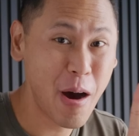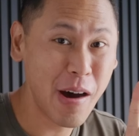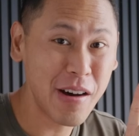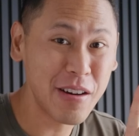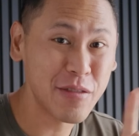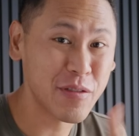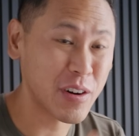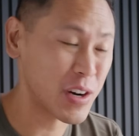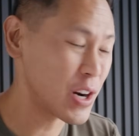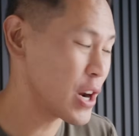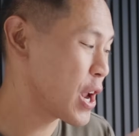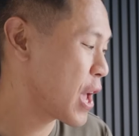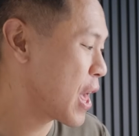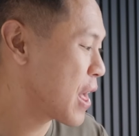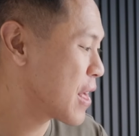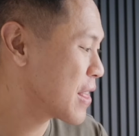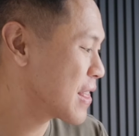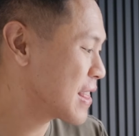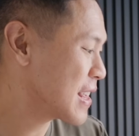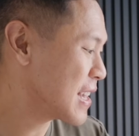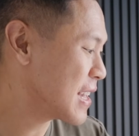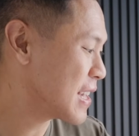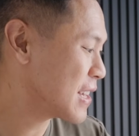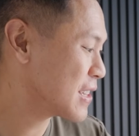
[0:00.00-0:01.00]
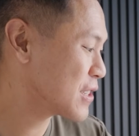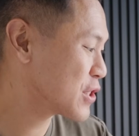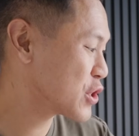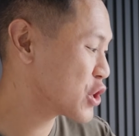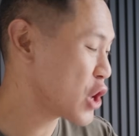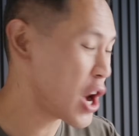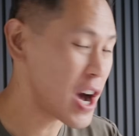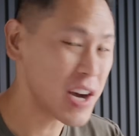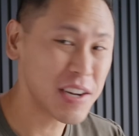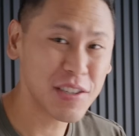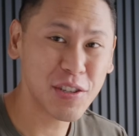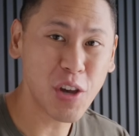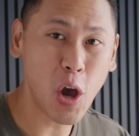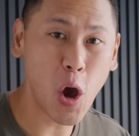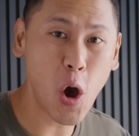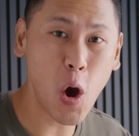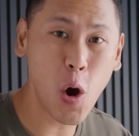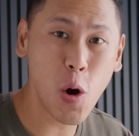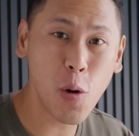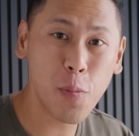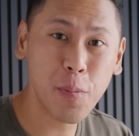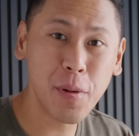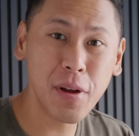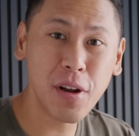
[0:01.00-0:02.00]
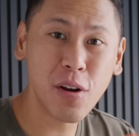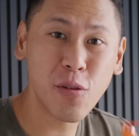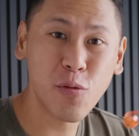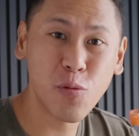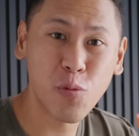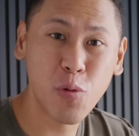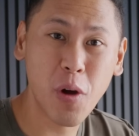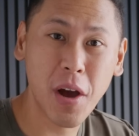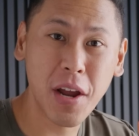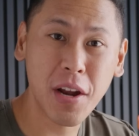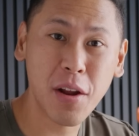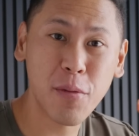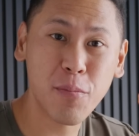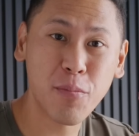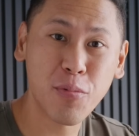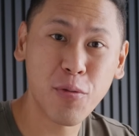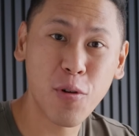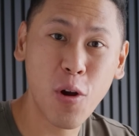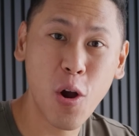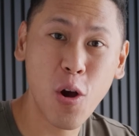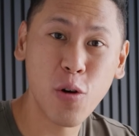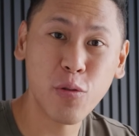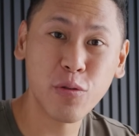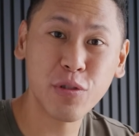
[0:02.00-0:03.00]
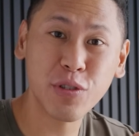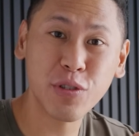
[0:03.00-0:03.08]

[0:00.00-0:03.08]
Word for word: However, the Shokz Open Run Pro